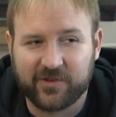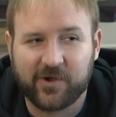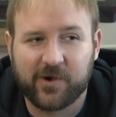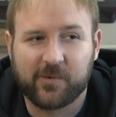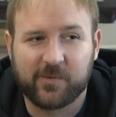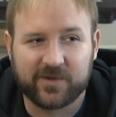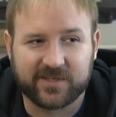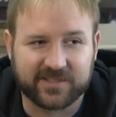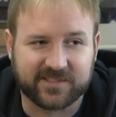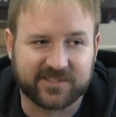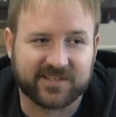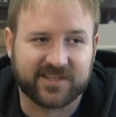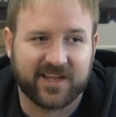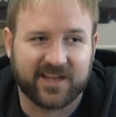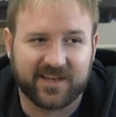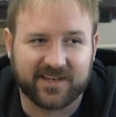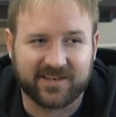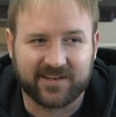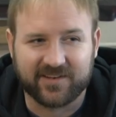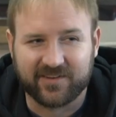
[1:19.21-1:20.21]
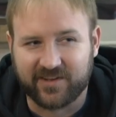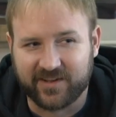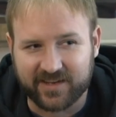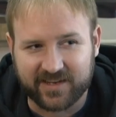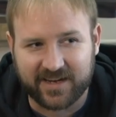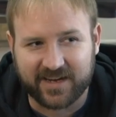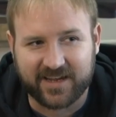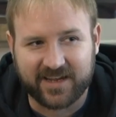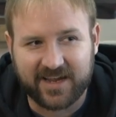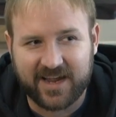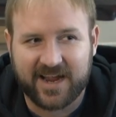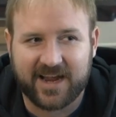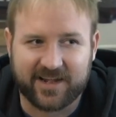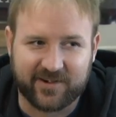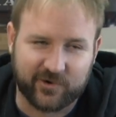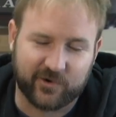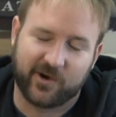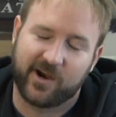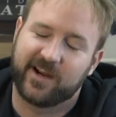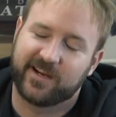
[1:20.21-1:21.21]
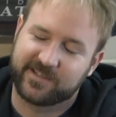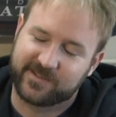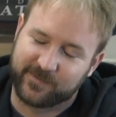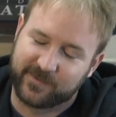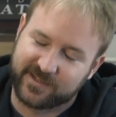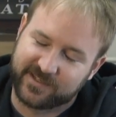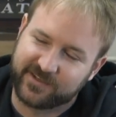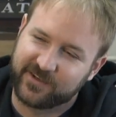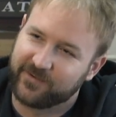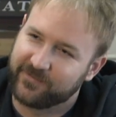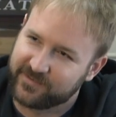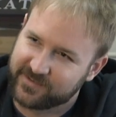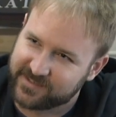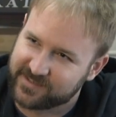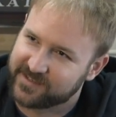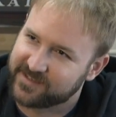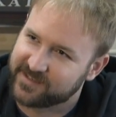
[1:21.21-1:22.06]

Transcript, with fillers: though I wasn't skating, like I categorized myself as a